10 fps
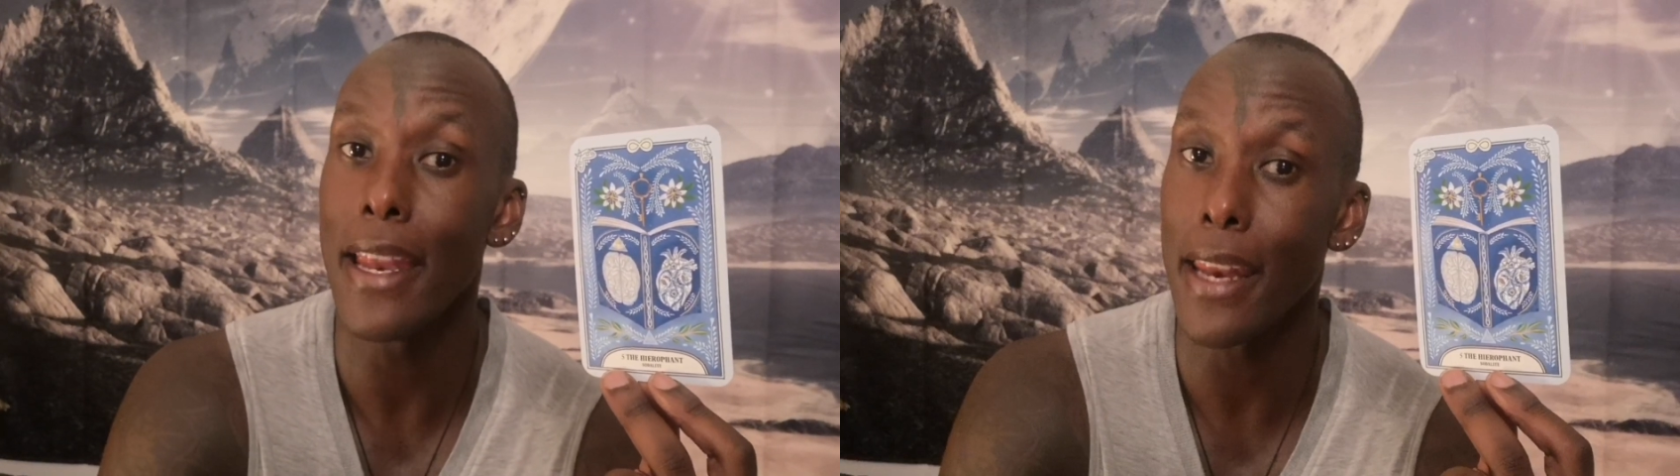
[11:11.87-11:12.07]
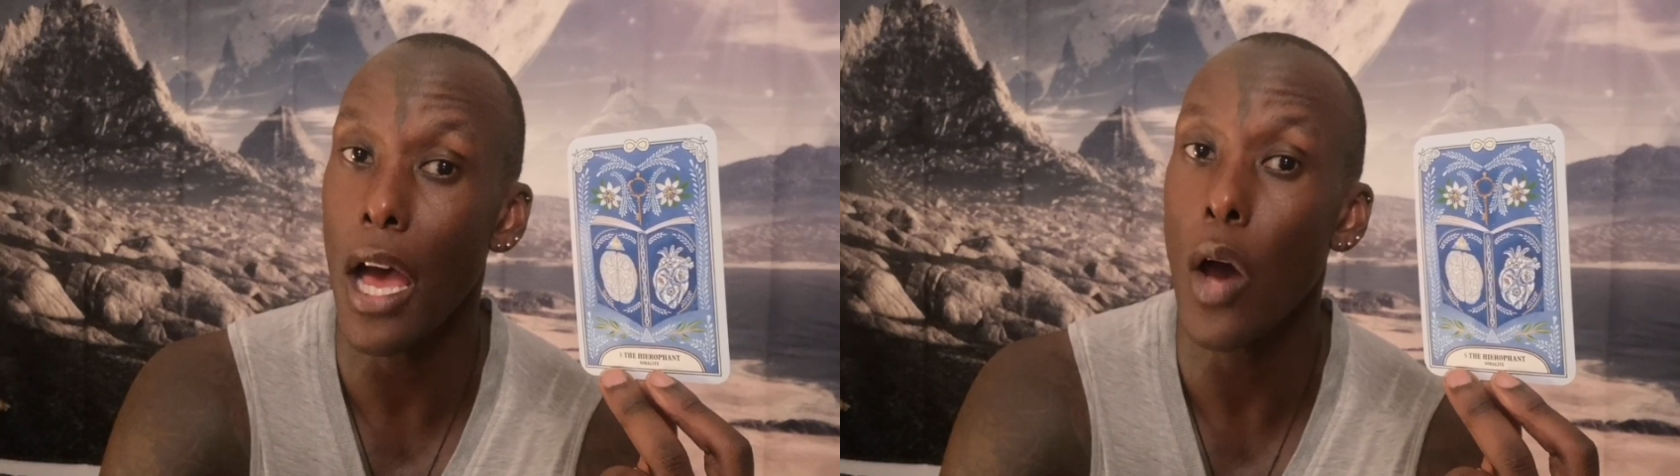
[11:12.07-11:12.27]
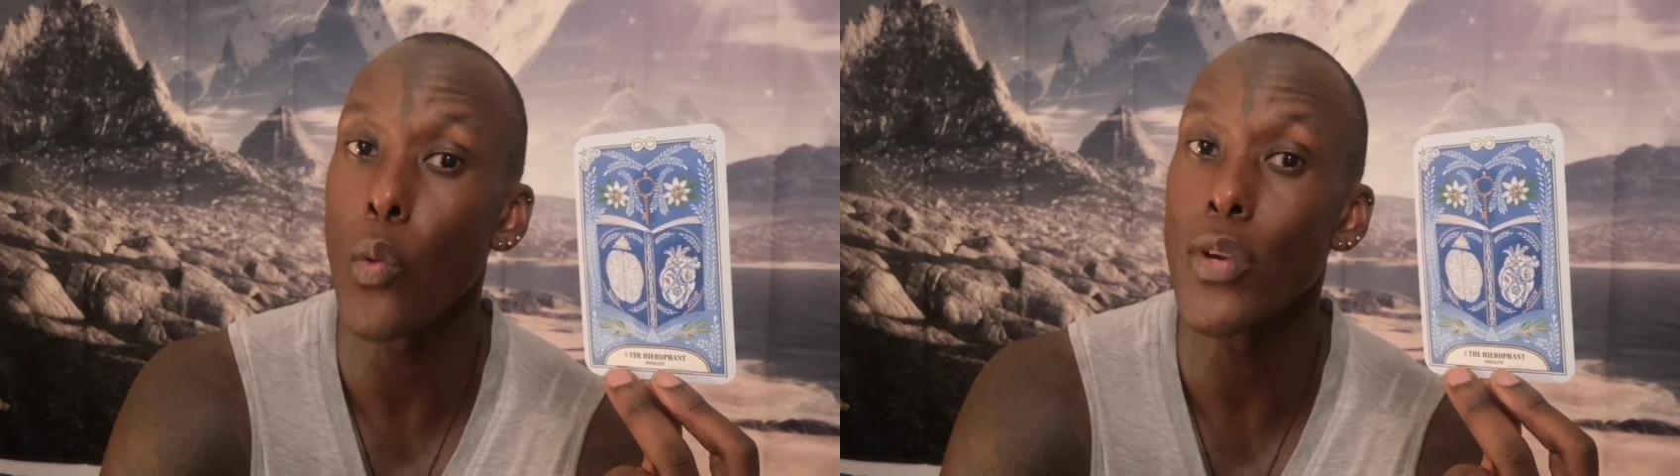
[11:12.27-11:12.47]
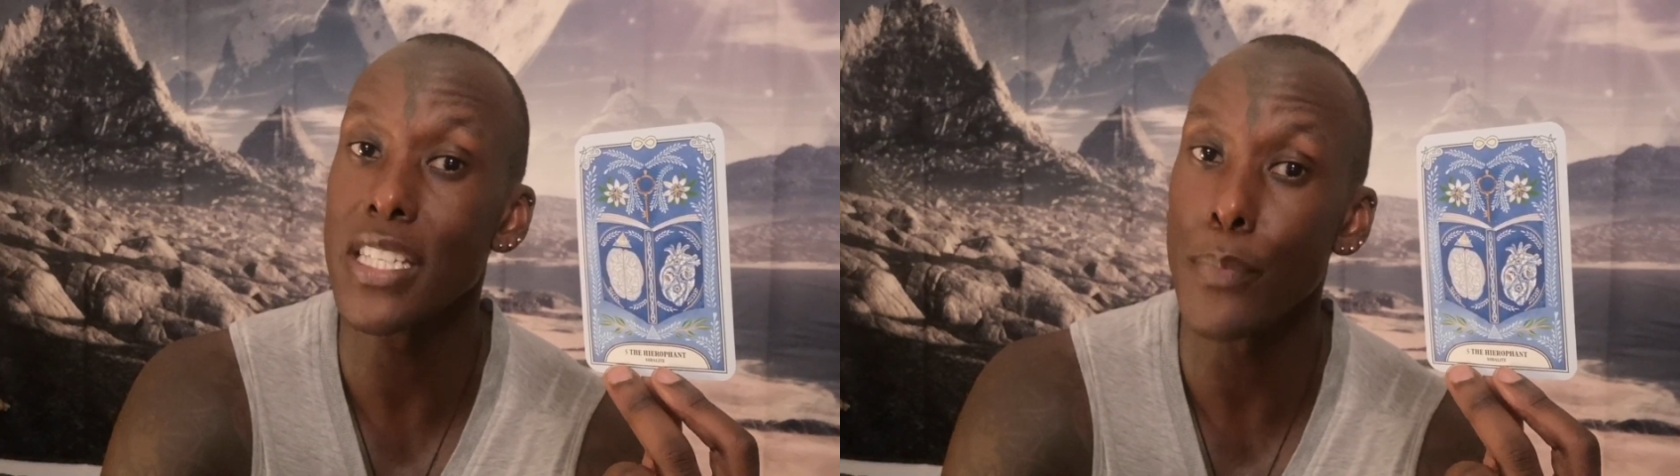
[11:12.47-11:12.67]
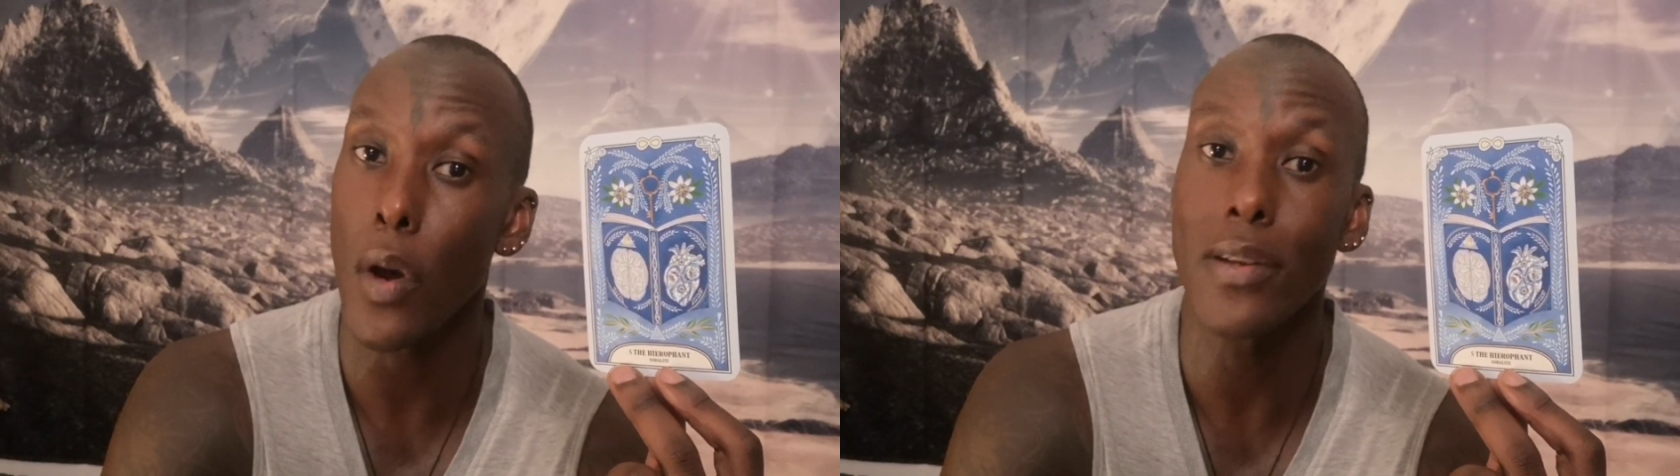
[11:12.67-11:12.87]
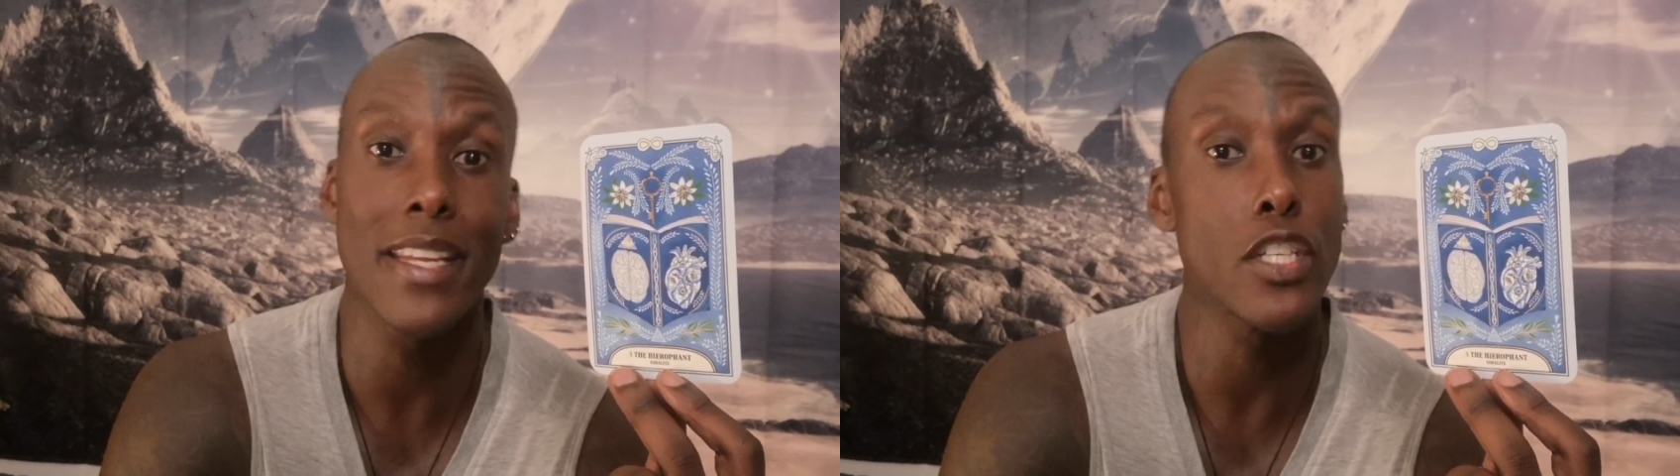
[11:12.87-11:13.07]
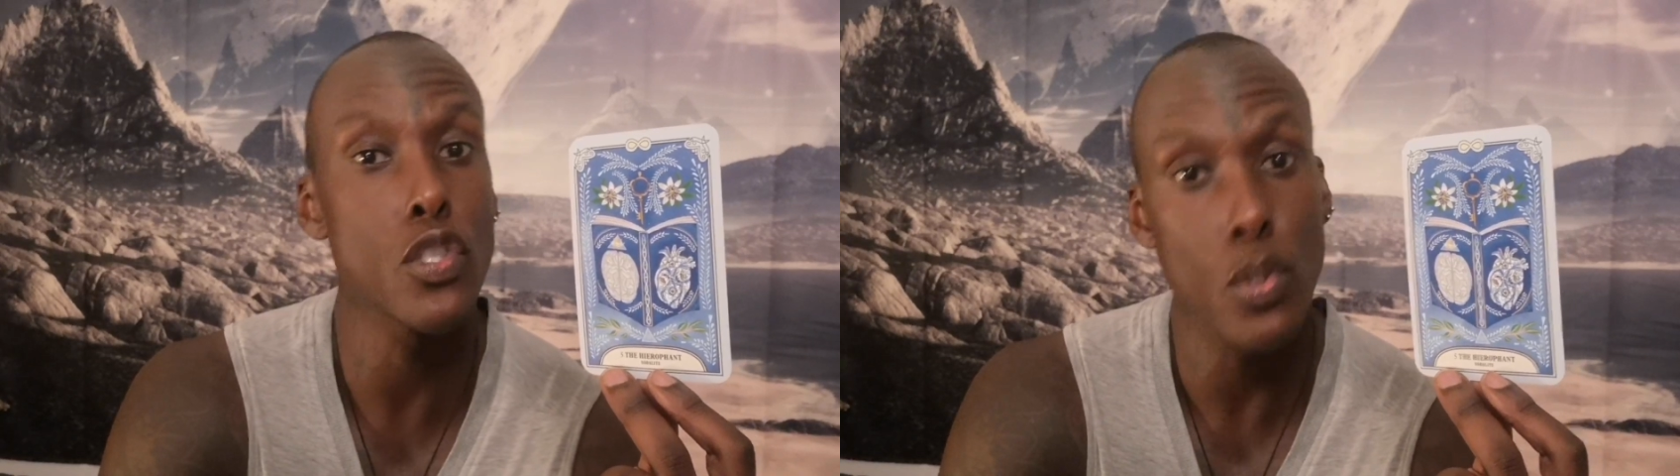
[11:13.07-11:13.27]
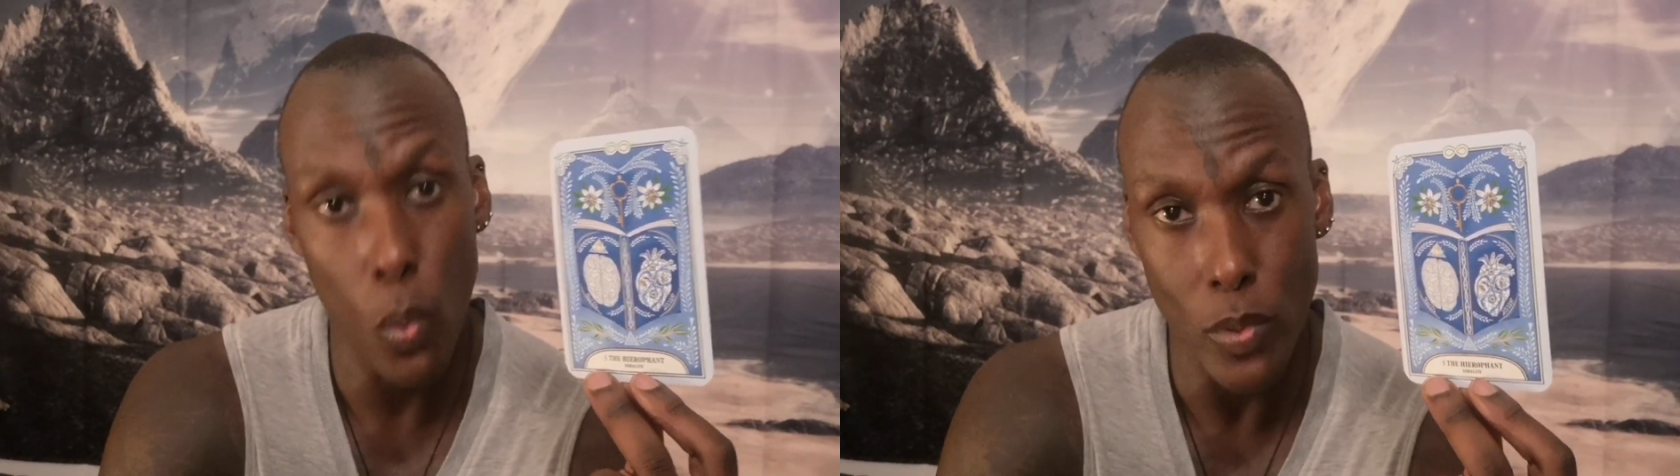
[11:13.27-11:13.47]
and now respond as
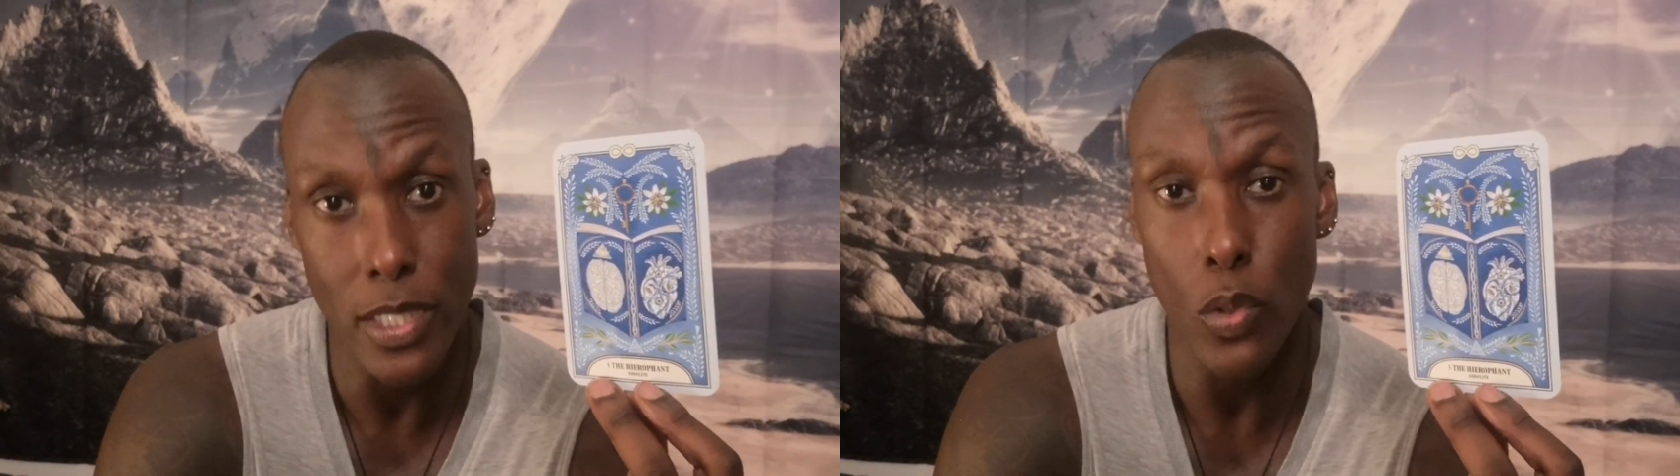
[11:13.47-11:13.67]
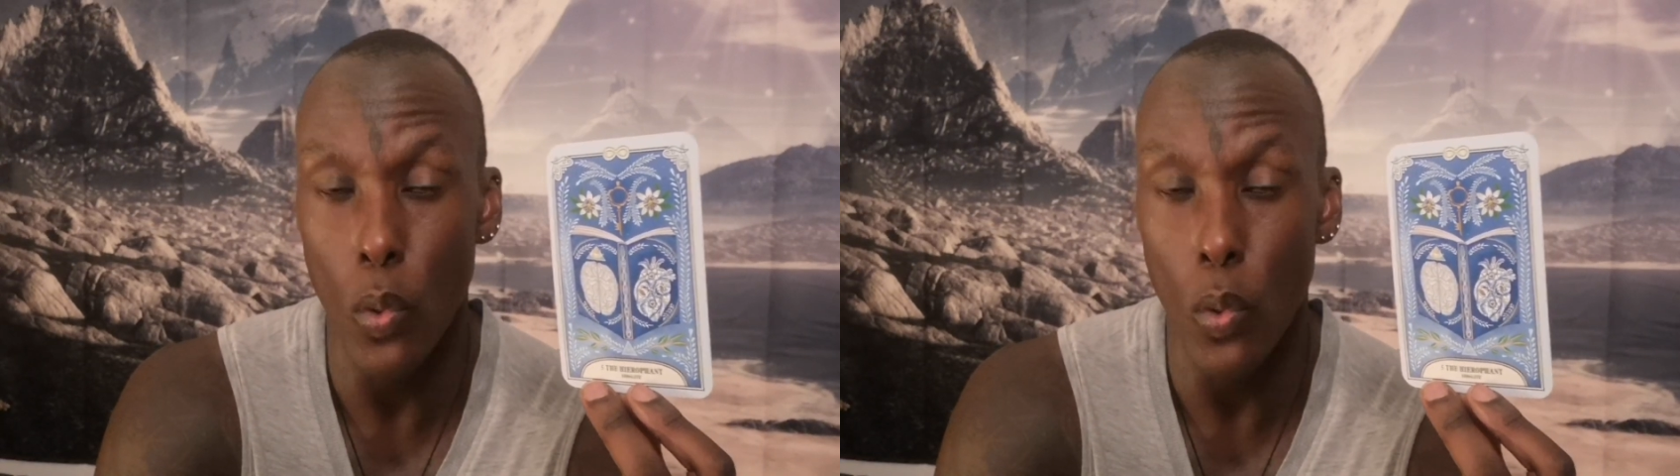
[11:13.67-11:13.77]
source